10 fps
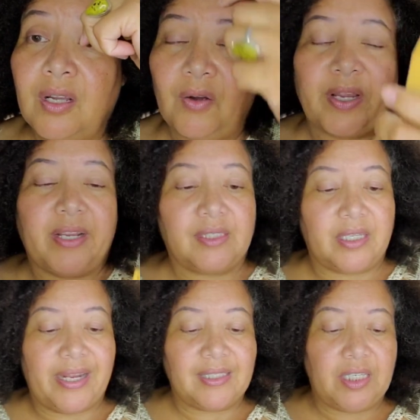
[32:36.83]
Okay,
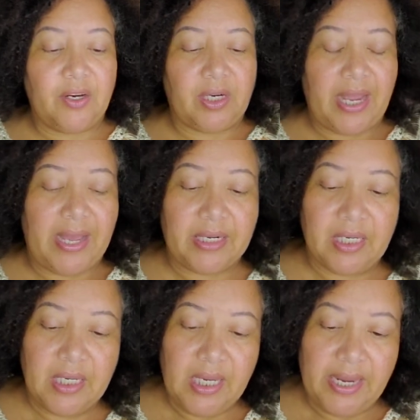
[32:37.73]
so that's
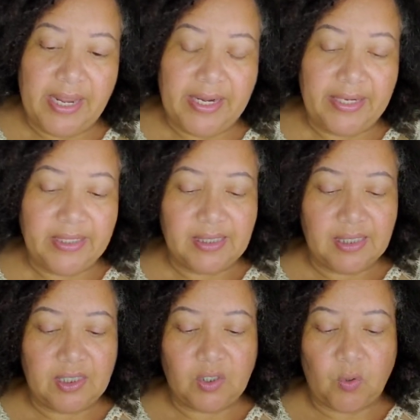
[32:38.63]
terracotta. And then
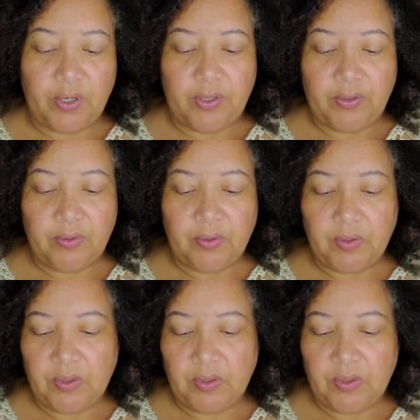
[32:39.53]
this is soil.